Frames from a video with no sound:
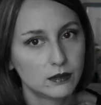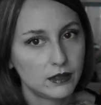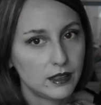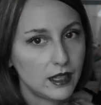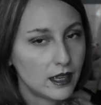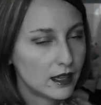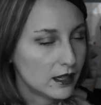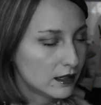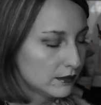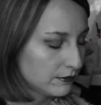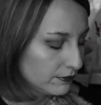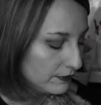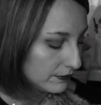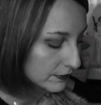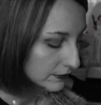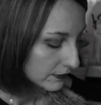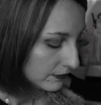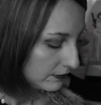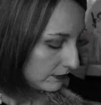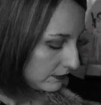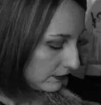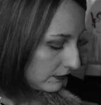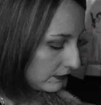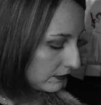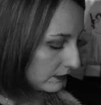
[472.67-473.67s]
yeah
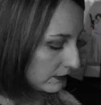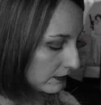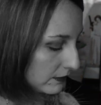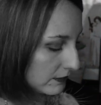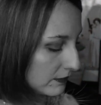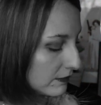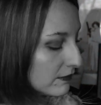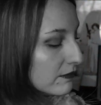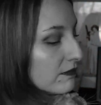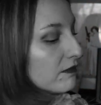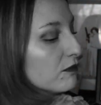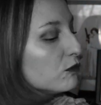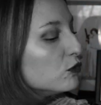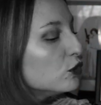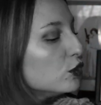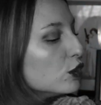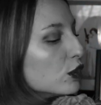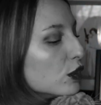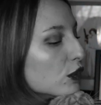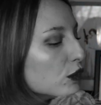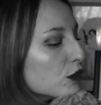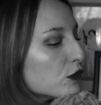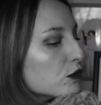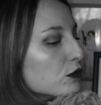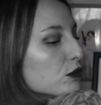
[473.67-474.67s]

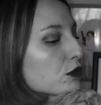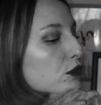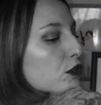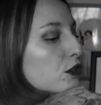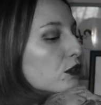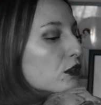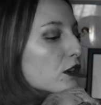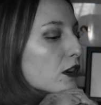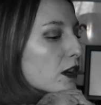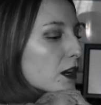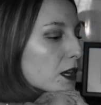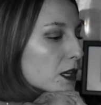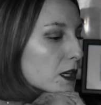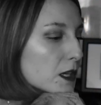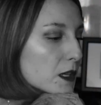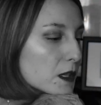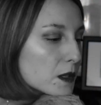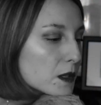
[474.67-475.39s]
yeah you like